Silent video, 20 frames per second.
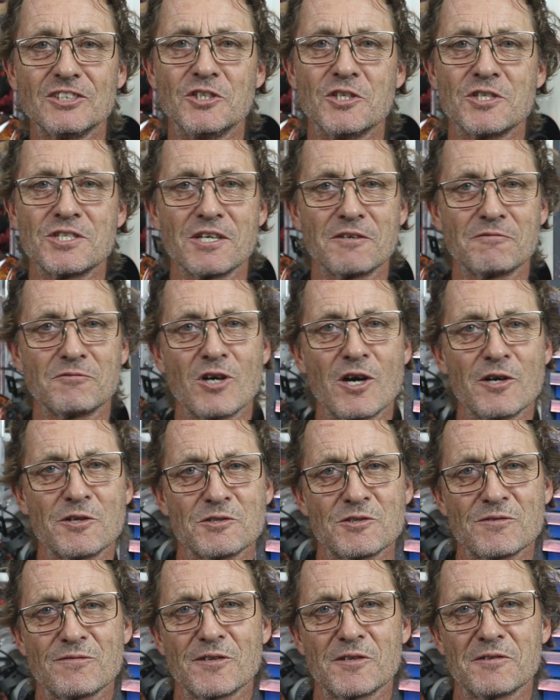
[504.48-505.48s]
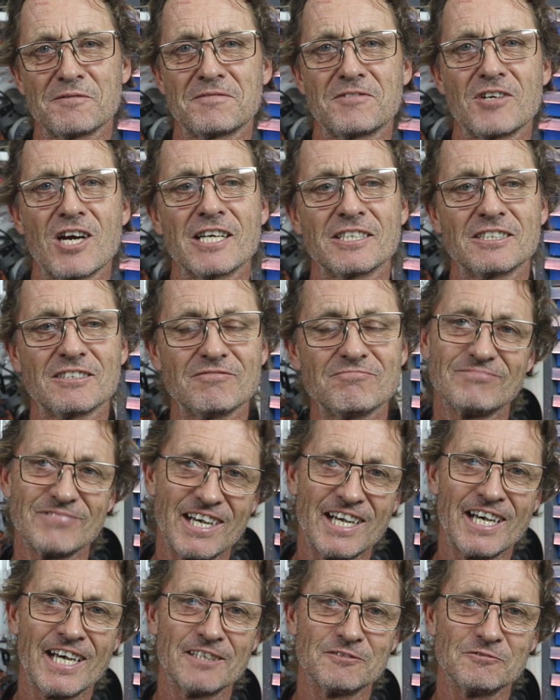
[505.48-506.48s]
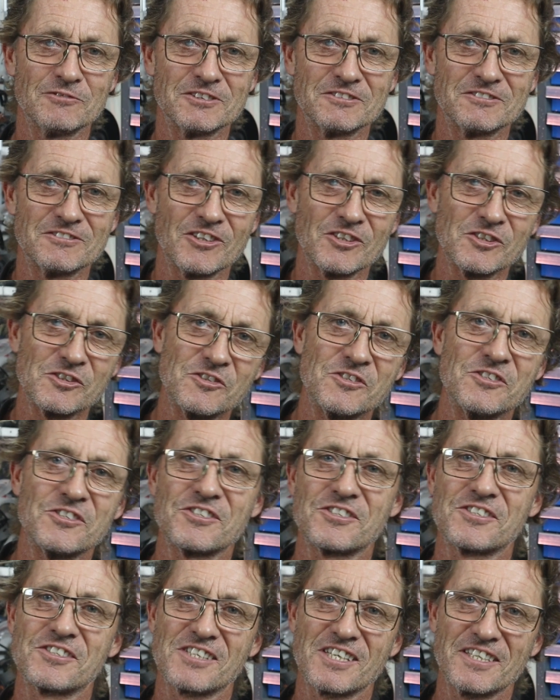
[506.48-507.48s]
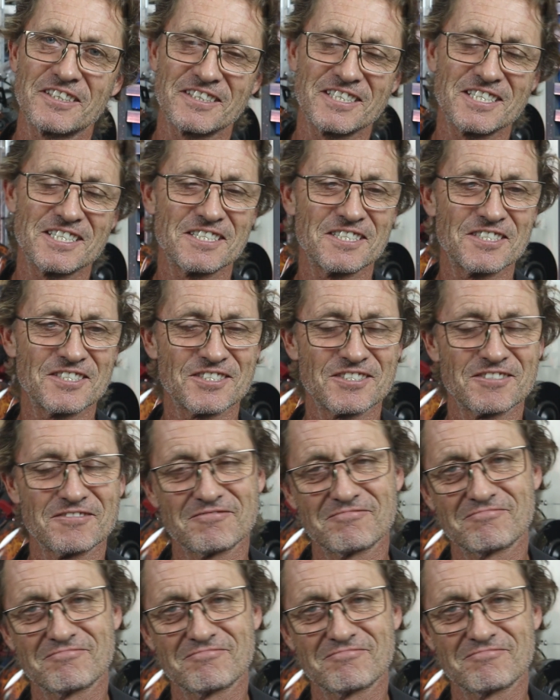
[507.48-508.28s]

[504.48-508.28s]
New set of rotors for the front, $100, so there's